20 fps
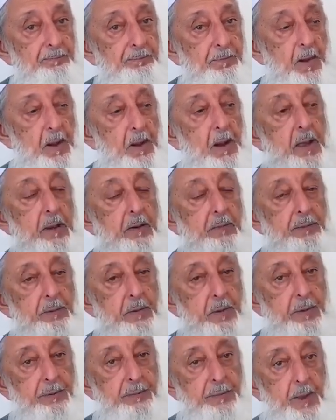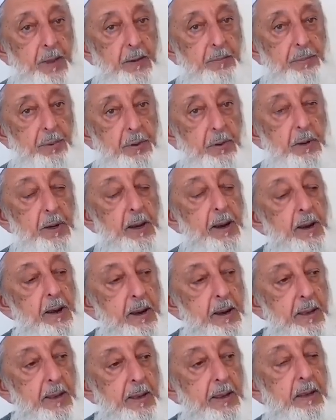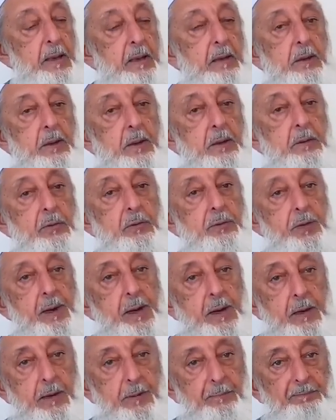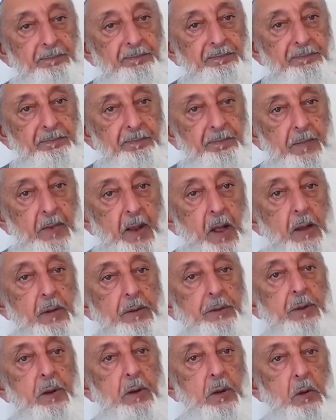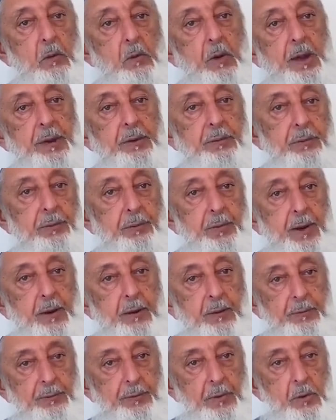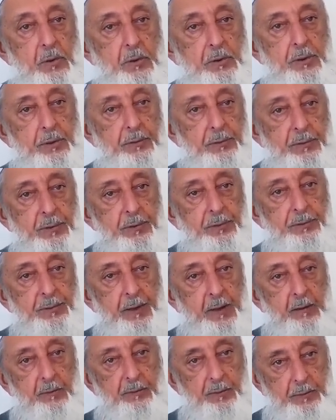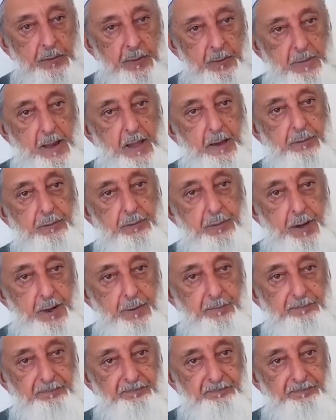Like, for example, eat and drink until the white thread of dawn is distinct from the black thread.